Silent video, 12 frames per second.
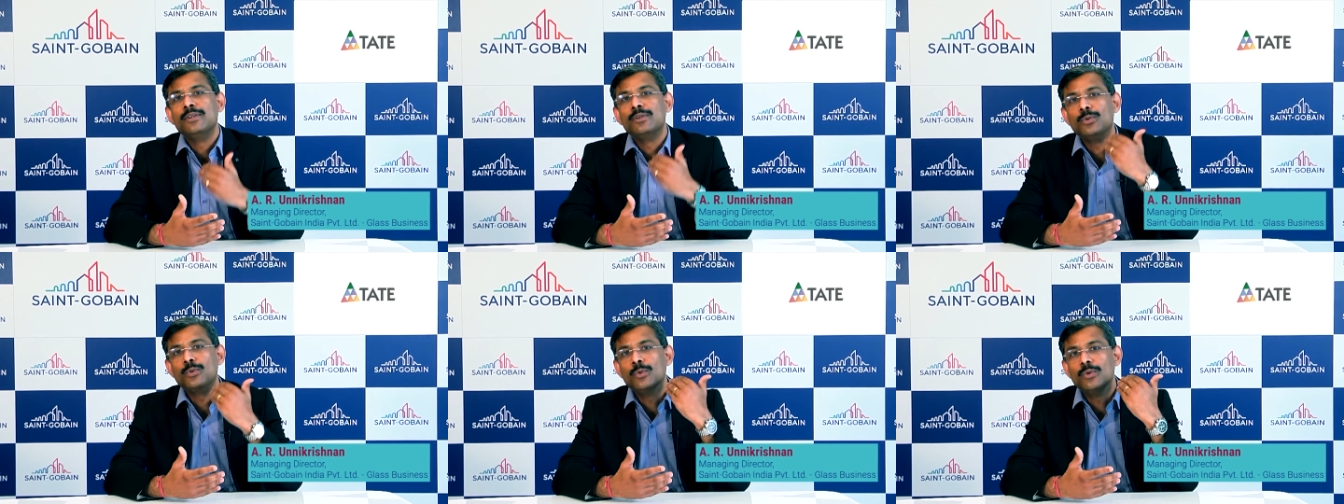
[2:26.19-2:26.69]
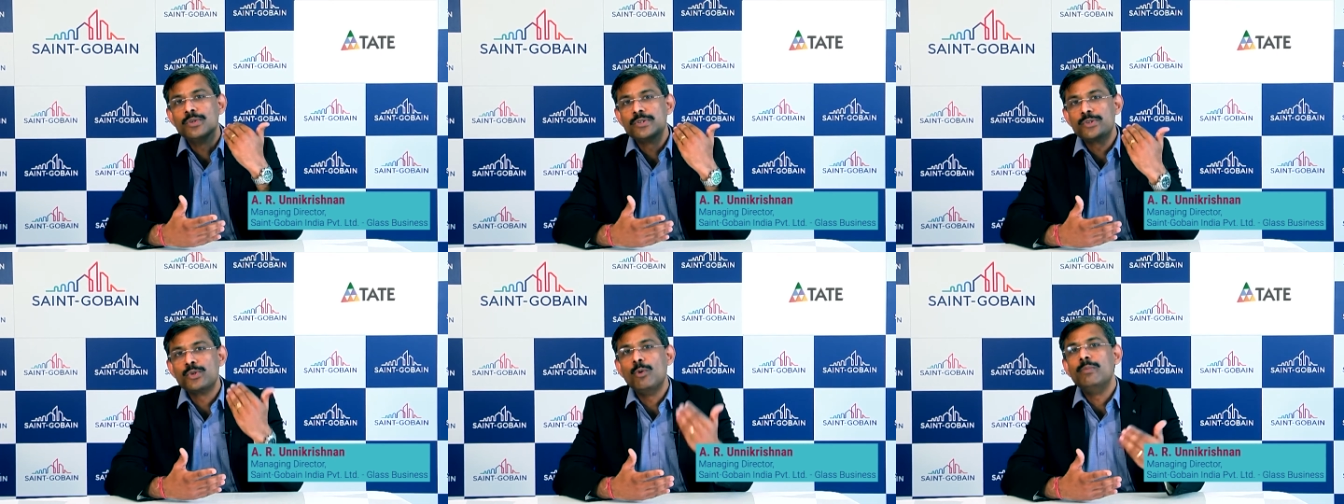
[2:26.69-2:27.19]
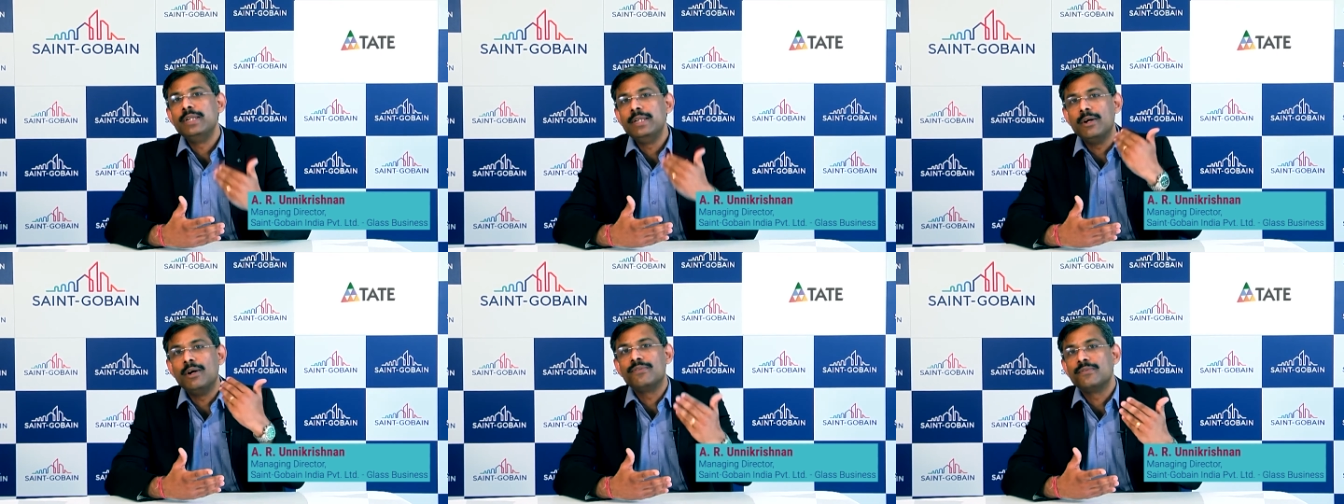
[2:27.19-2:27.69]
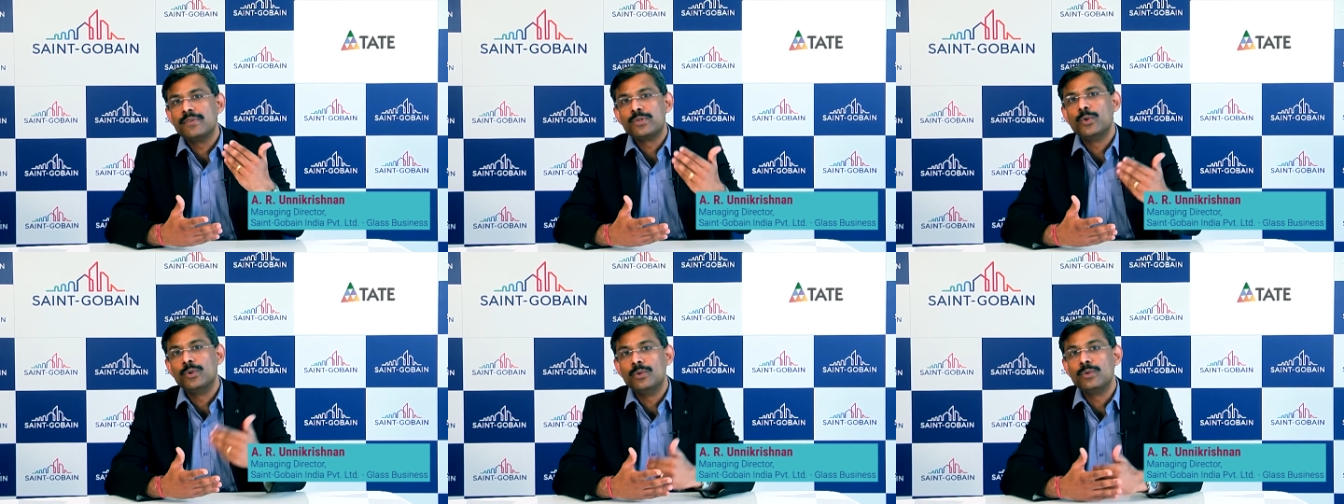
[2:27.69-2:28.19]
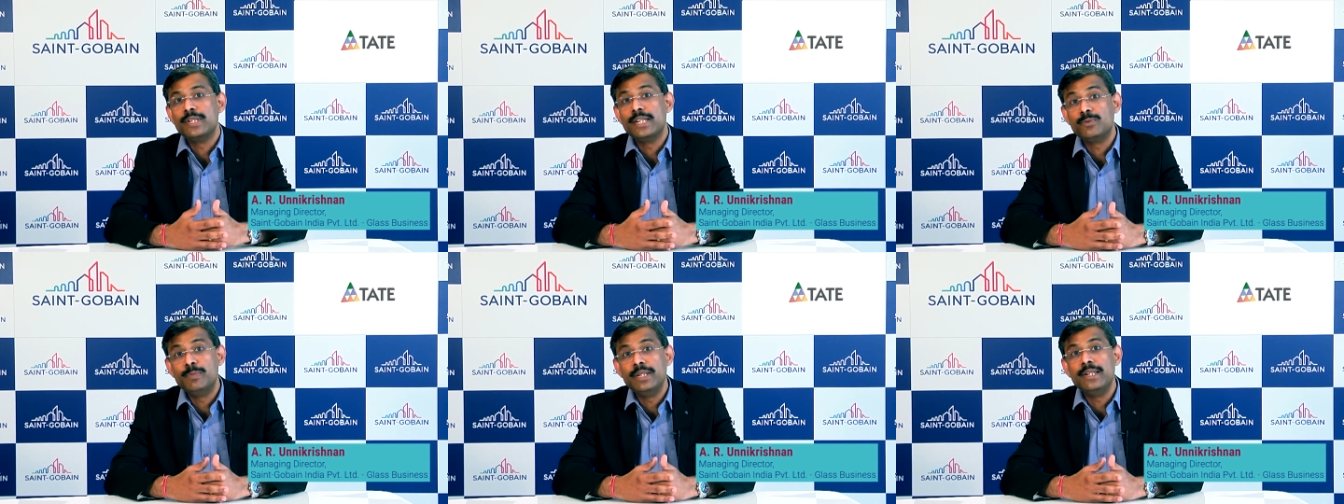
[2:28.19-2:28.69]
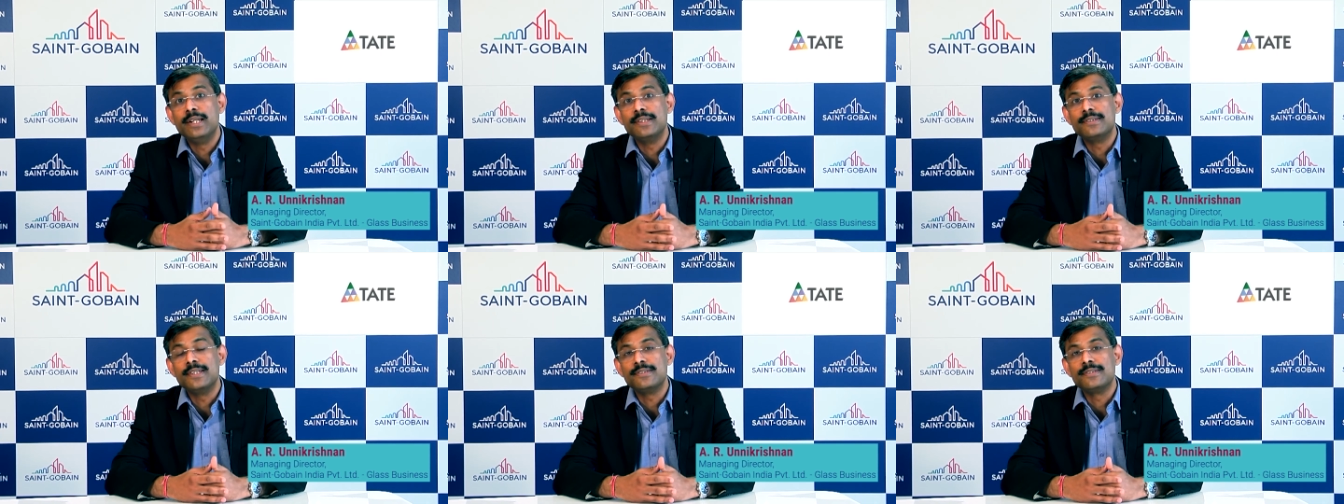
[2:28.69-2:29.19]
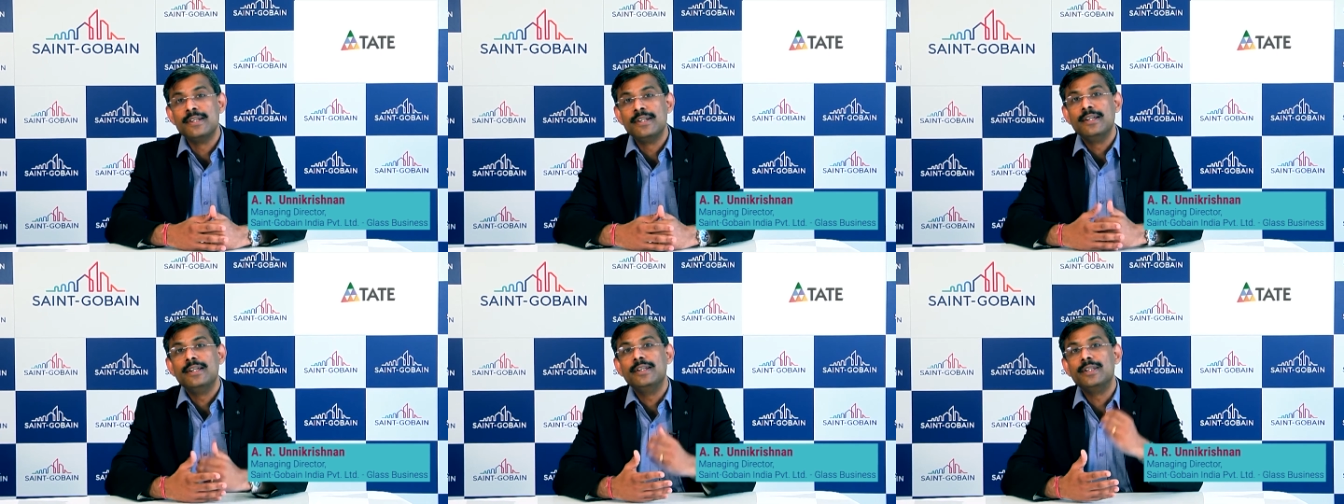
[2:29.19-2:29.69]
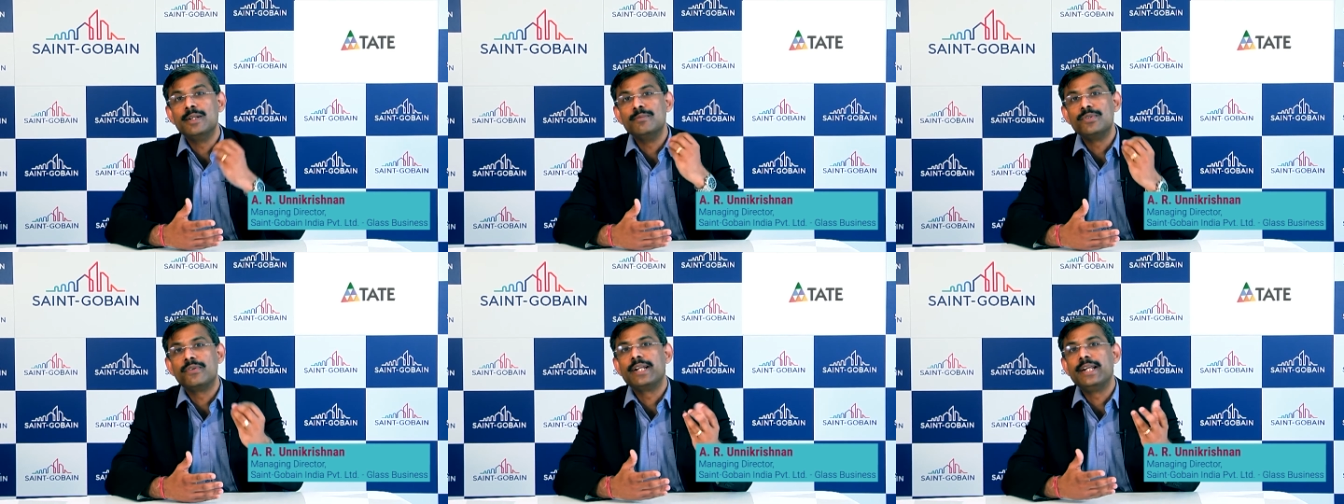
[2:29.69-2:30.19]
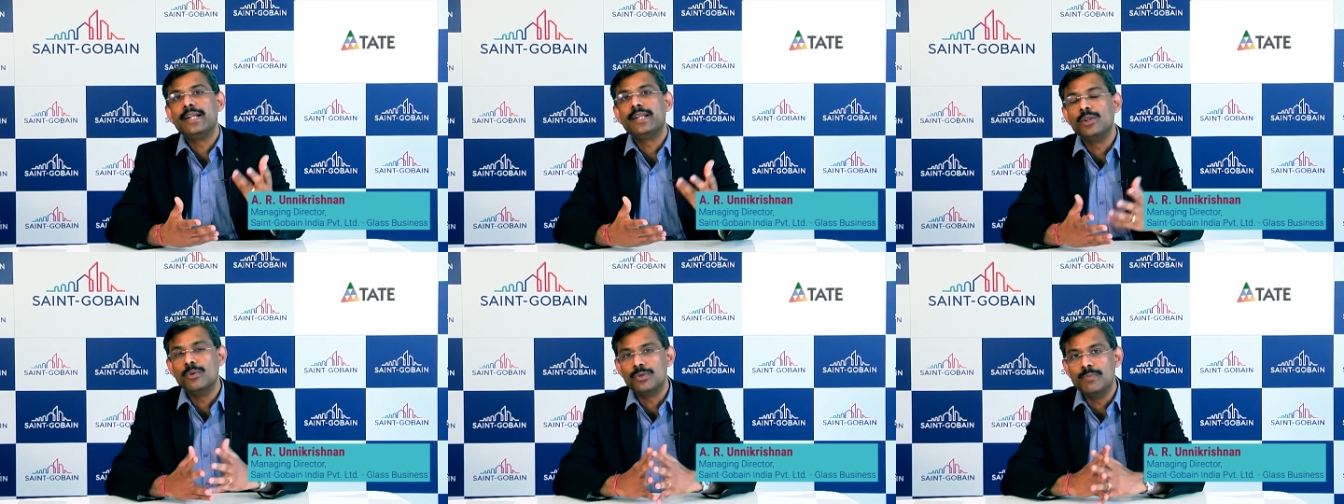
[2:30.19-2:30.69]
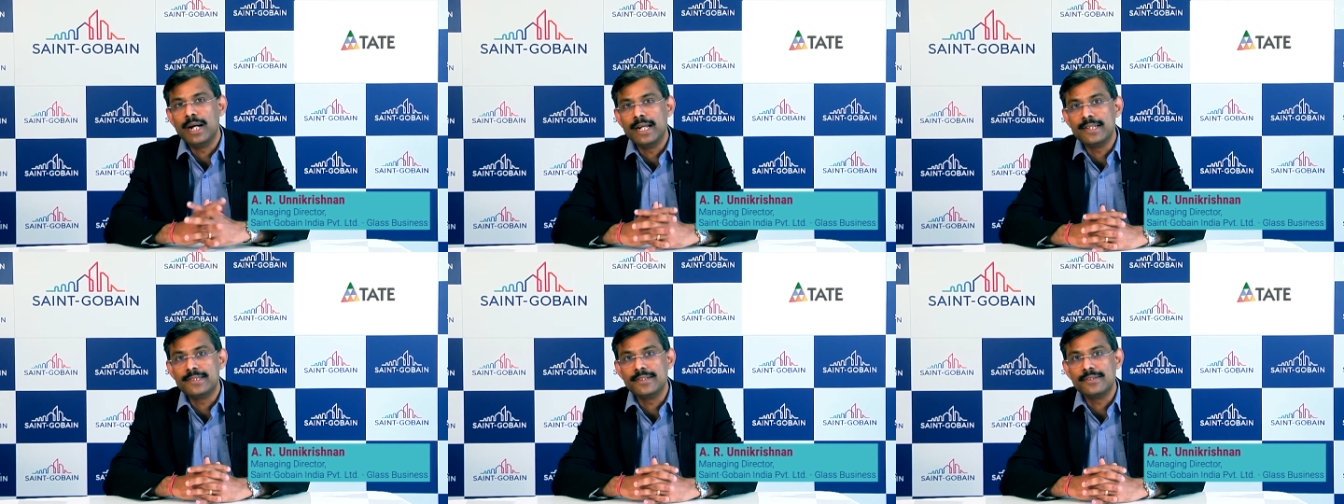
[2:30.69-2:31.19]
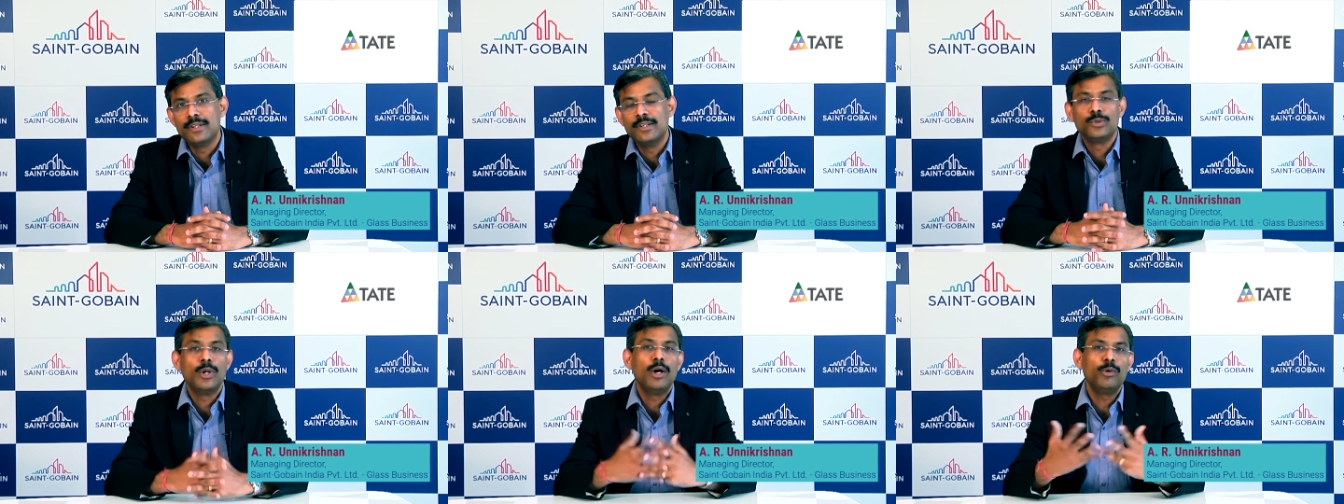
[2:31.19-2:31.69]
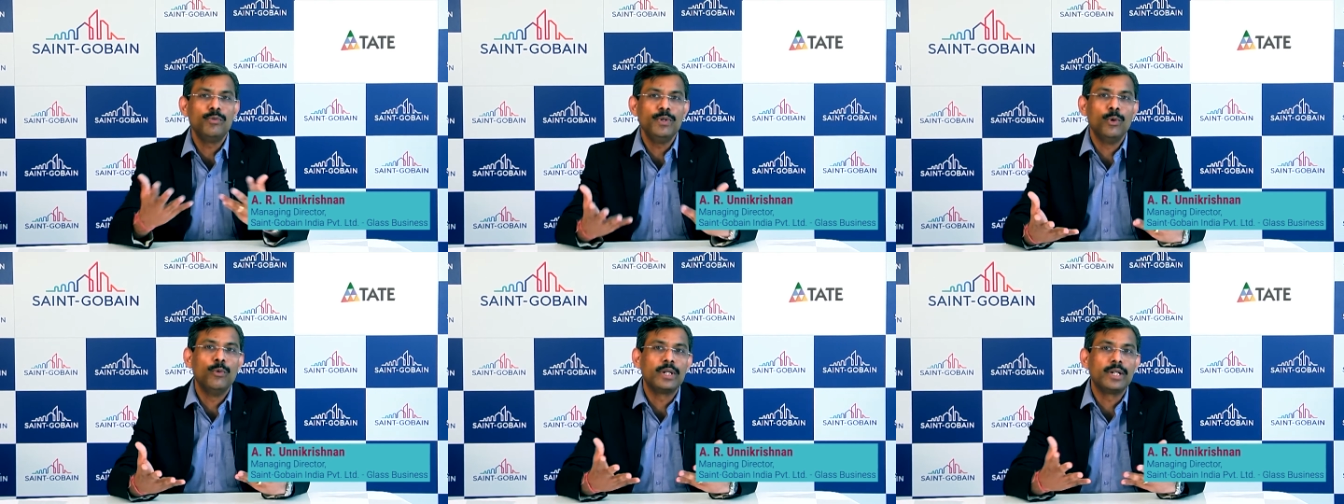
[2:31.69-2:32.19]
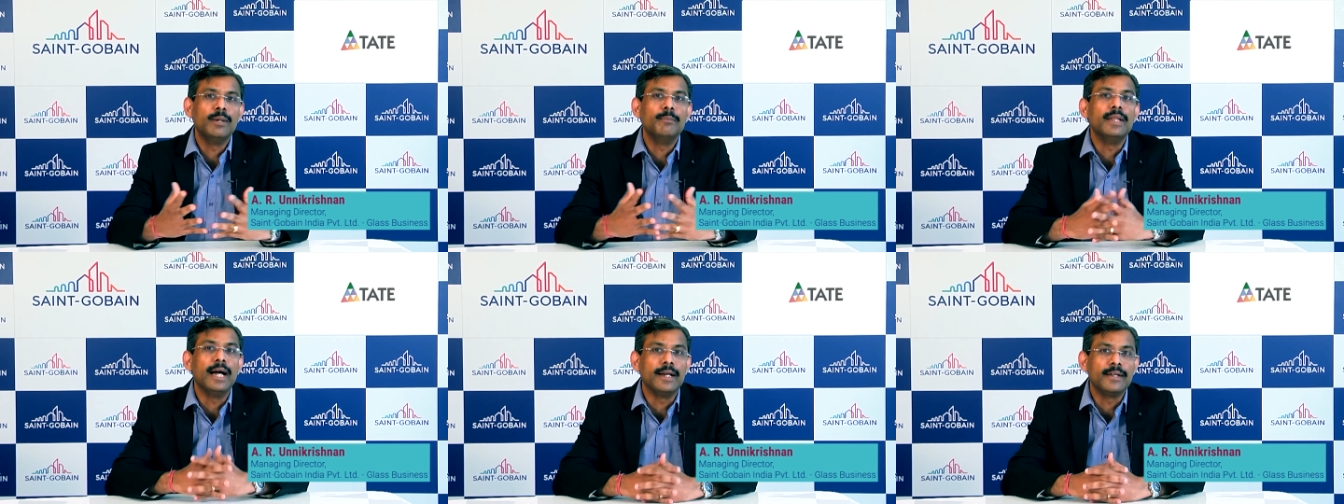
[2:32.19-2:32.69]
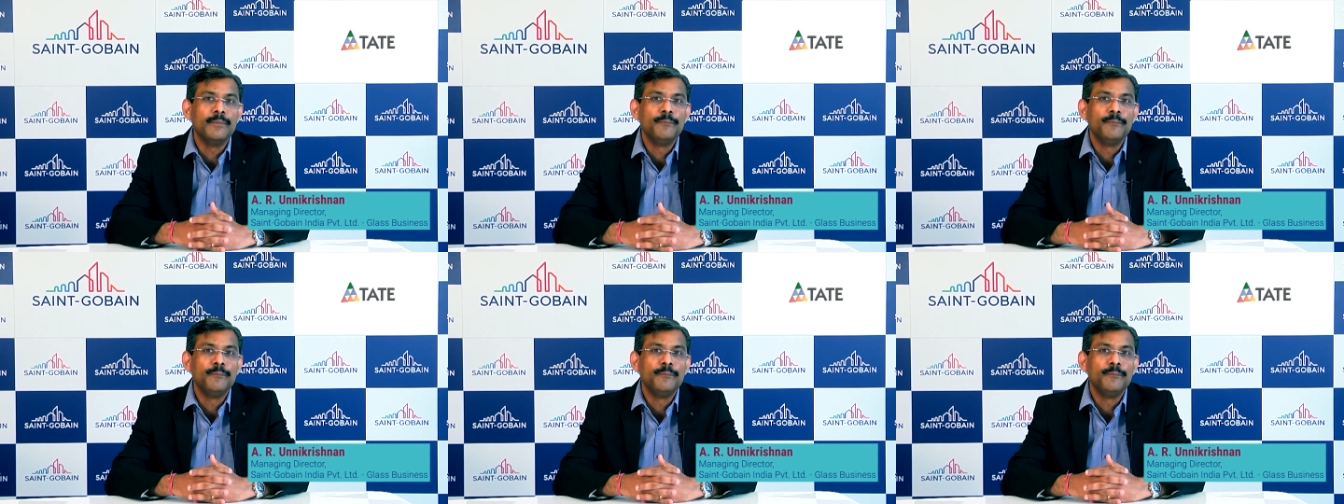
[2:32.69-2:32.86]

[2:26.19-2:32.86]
through so many of so those experiences in terms of creating those biases. So how do we overcome that?